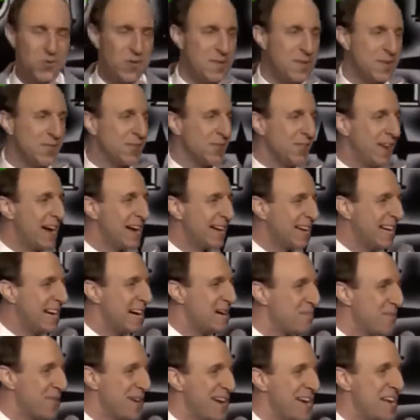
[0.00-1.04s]
Women do not
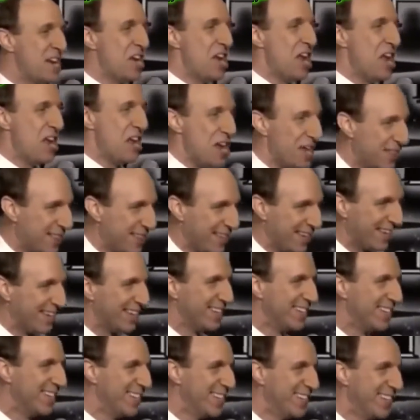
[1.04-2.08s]
comprehend nothing.
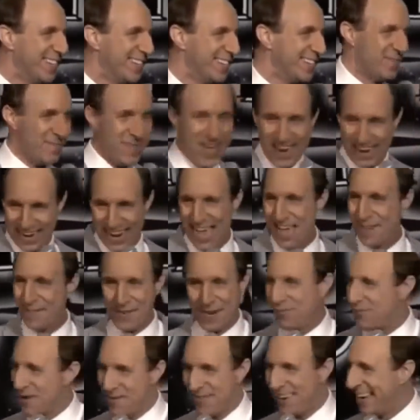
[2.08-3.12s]
The men are
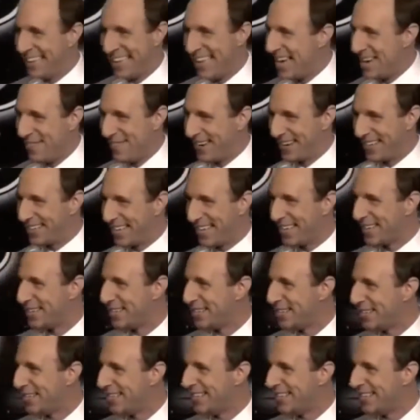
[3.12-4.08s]
laughing, the women ain't laughing.